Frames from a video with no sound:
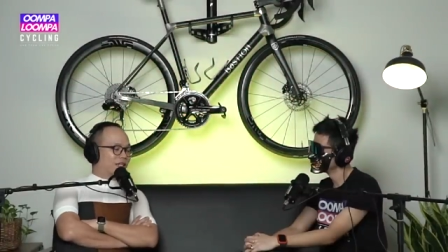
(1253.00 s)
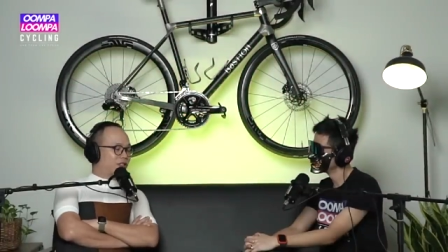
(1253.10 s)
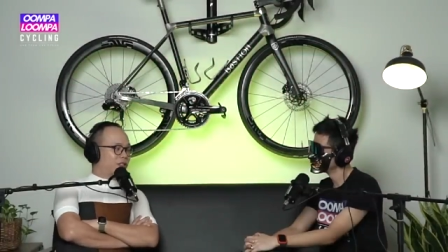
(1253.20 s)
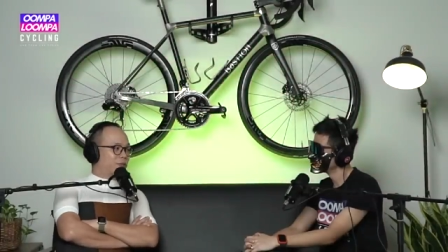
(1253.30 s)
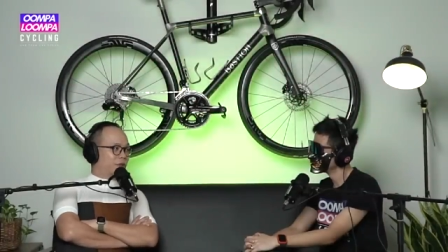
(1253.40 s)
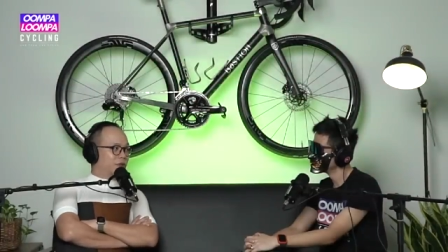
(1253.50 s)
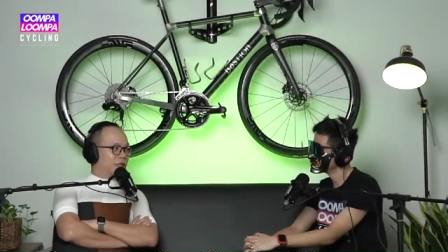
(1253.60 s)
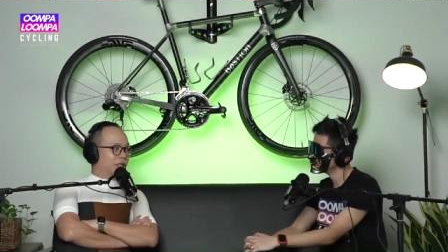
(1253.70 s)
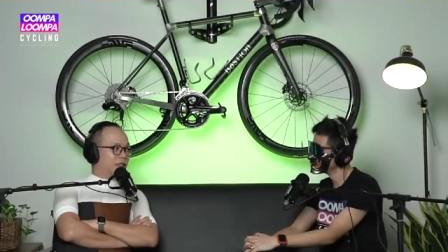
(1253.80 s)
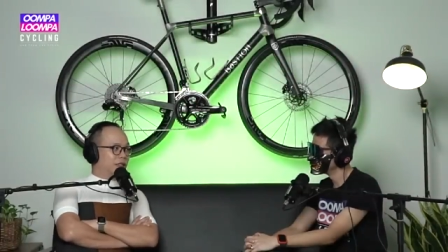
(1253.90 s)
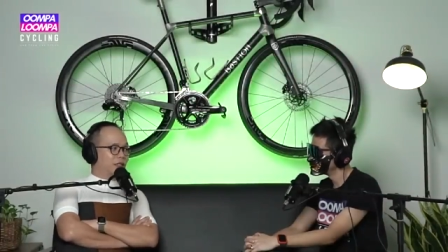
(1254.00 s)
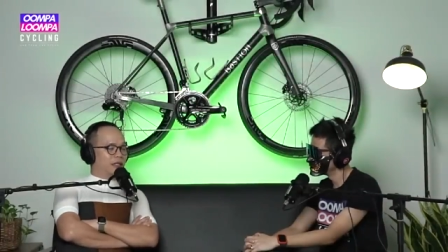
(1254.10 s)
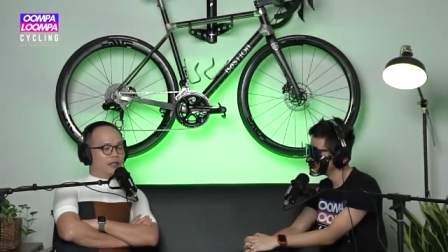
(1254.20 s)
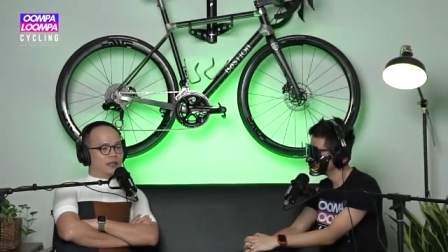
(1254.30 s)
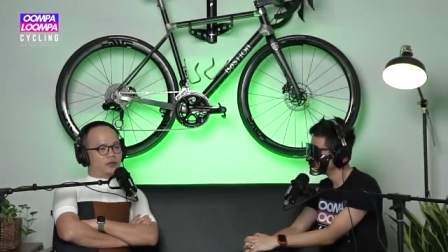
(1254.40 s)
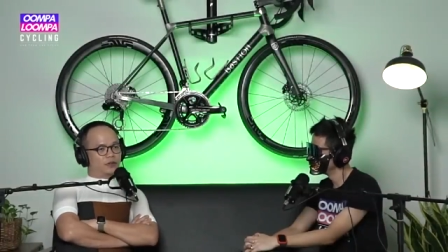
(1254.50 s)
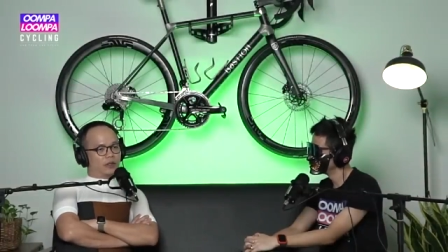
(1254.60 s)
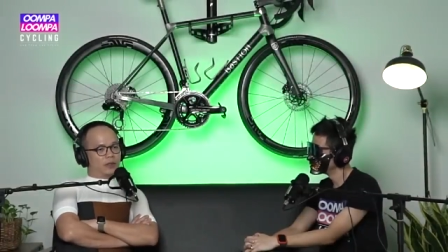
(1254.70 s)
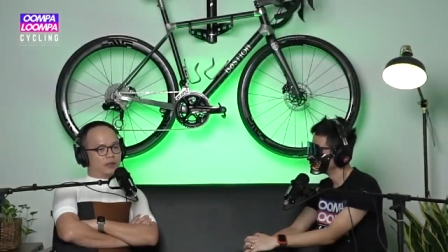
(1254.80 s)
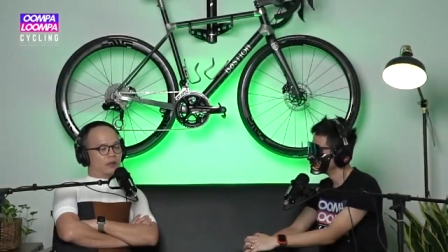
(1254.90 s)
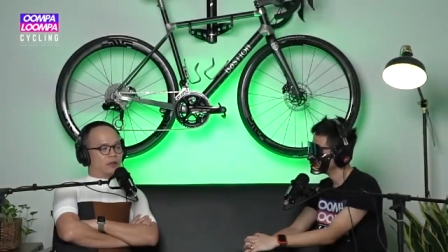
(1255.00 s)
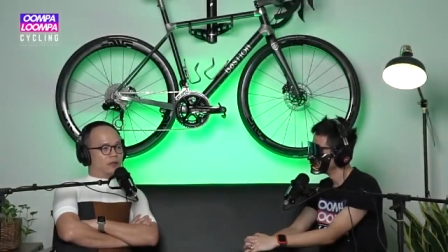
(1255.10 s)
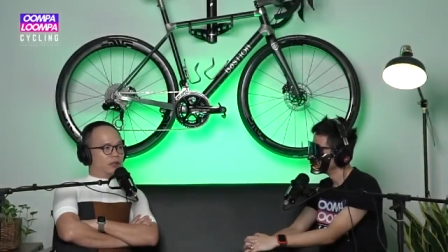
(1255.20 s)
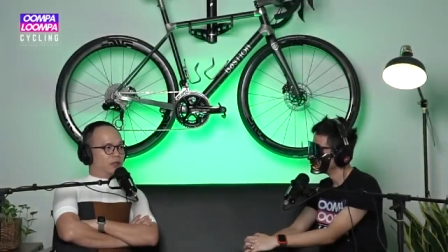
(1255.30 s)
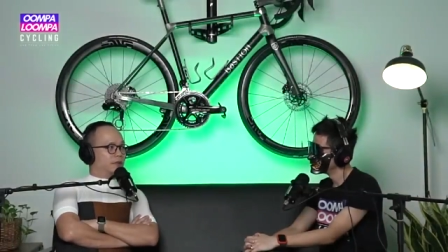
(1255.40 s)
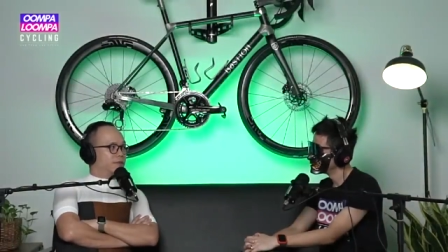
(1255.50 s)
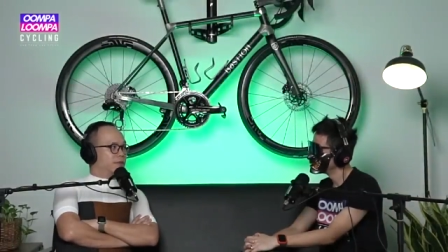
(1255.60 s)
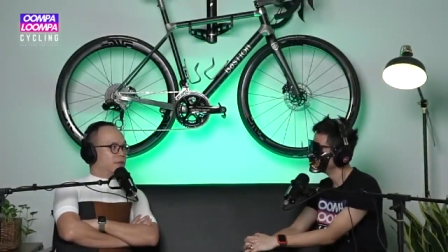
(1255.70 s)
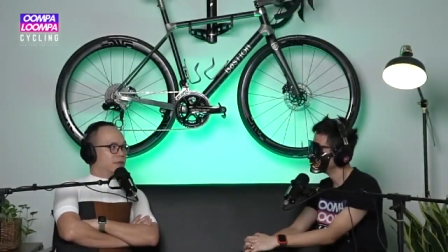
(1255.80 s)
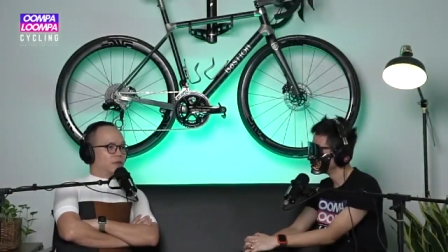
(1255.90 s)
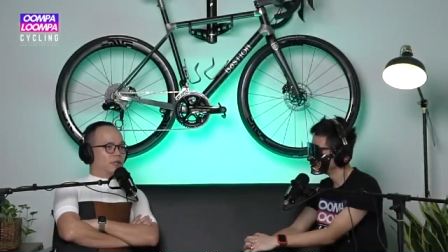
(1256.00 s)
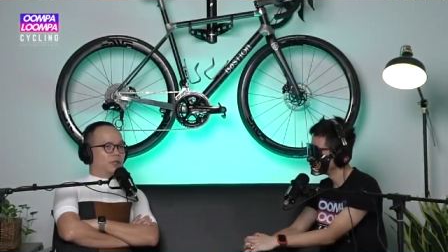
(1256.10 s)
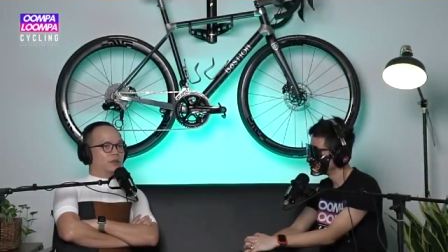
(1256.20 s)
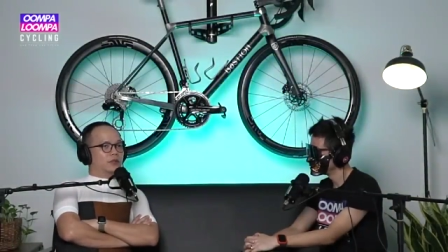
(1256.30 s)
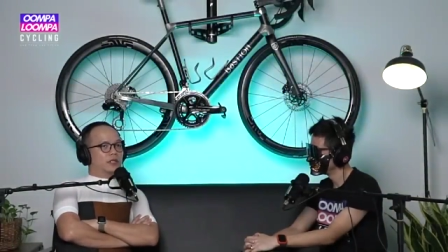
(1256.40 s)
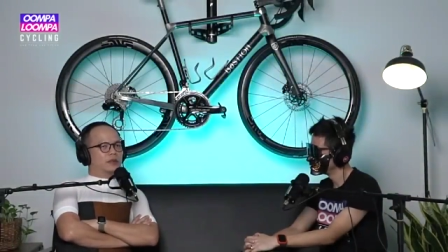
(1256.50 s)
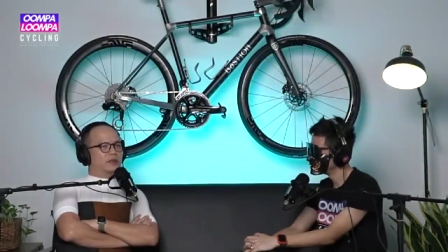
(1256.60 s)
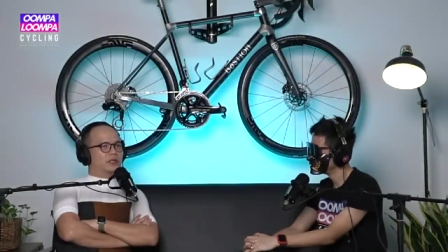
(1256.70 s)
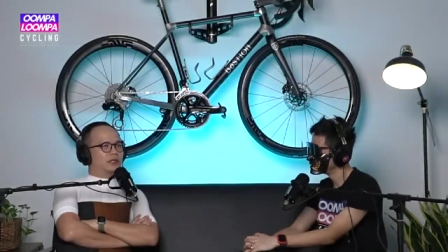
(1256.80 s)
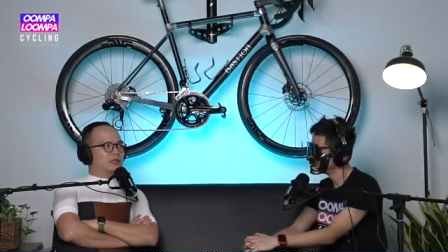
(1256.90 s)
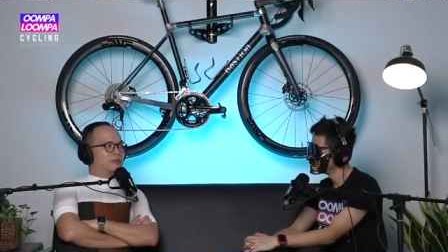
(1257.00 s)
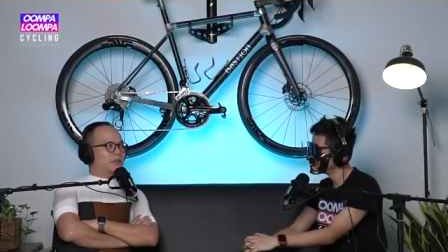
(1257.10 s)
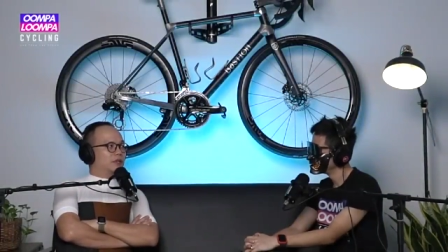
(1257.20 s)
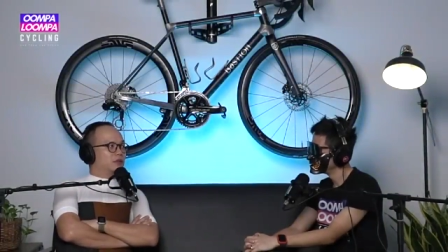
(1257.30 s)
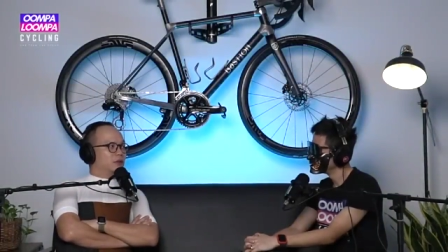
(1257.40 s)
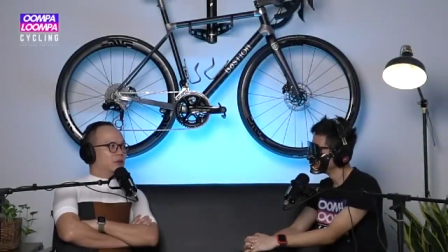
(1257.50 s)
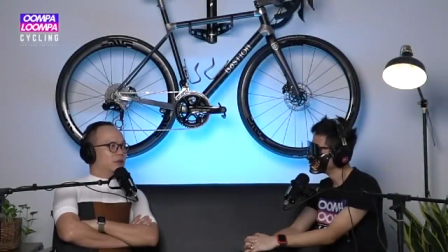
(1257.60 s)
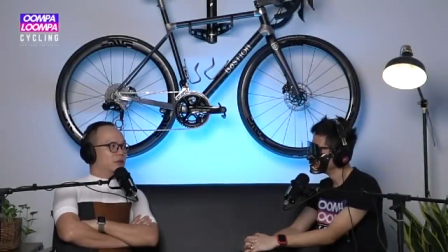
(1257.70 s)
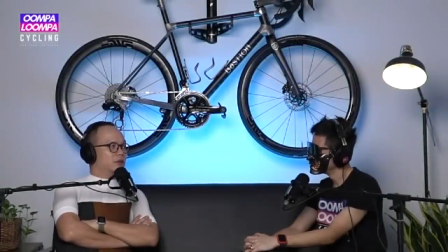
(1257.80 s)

I chanced upon this, so I make the order. It was like what six months ago.